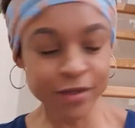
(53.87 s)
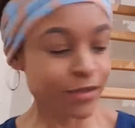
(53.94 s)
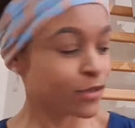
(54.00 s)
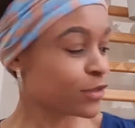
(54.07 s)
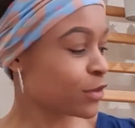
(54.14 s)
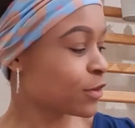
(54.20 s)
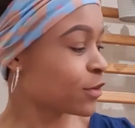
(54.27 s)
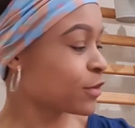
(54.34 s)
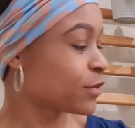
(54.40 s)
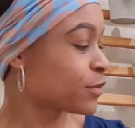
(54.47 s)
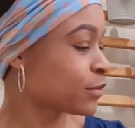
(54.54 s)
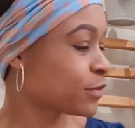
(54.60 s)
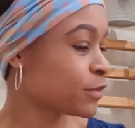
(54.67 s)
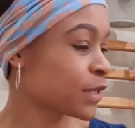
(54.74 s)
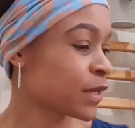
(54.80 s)
So
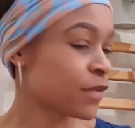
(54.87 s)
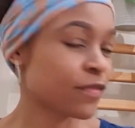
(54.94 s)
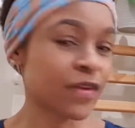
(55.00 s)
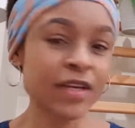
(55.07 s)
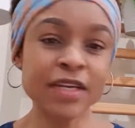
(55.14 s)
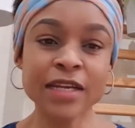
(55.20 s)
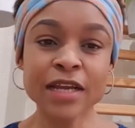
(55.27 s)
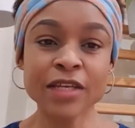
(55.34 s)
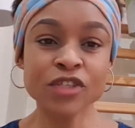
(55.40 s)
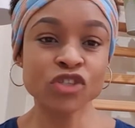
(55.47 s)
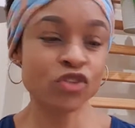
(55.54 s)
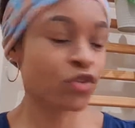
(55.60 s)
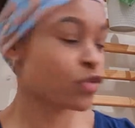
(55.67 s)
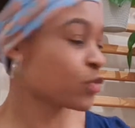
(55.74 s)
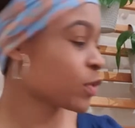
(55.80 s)
a very nice
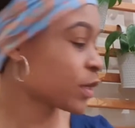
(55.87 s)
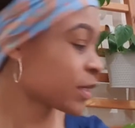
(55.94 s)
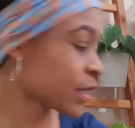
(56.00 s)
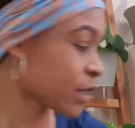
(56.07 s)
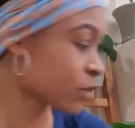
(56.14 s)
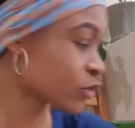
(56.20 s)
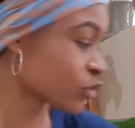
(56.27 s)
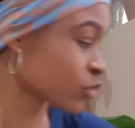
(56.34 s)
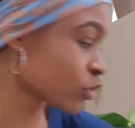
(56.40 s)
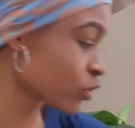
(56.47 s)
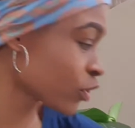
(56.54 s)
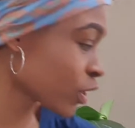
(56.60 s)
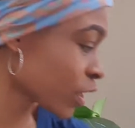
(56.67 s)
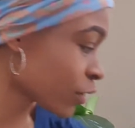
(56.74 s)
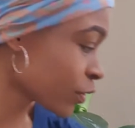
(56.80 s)
short one. I'll show
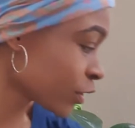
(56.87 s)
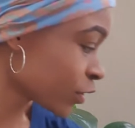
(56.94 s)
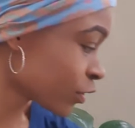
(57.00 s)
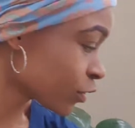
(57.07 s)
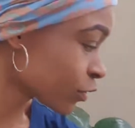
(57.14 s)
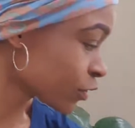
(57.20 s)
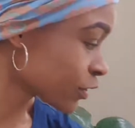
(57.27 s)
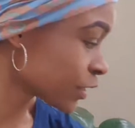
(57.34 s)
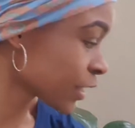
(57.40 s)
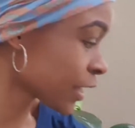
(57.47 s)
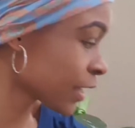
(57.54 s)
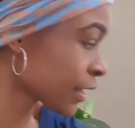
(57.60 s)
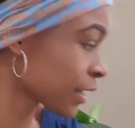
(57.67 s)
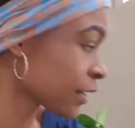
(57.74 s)
you how it looks like.